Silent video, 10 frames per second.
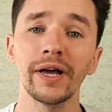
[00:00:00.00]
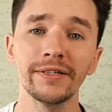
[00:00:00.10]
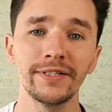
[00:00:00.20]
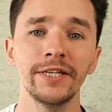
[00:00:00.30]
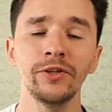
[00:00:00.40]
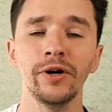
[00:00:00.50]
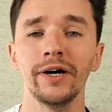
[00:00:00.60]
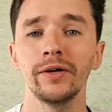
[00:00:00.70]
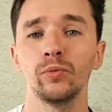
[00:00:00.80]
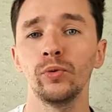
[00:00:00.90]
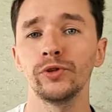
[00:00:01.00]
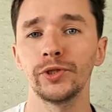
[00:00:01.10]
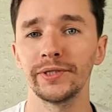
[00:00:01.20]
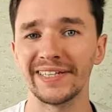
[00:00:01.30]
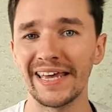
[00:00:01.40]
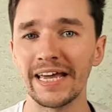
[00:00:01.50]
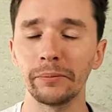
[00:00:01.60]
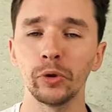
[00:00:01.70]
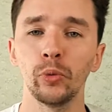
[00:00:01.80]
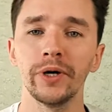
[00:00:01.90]
I continue, I want to say a
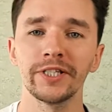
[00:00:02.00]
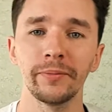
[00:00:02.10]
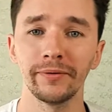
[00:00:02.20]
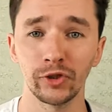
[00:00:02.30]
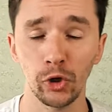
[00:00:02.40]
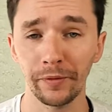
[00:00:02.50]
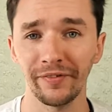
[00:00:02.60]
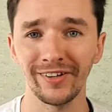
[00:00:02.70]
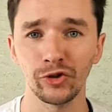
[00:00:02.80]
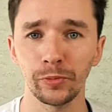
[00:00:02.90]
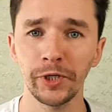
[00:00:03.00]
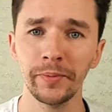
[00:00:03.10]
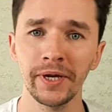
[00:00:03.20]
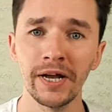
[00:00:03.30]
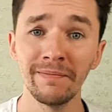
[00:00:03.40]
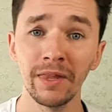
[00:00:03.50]
couple of words about Shopify dropshipping.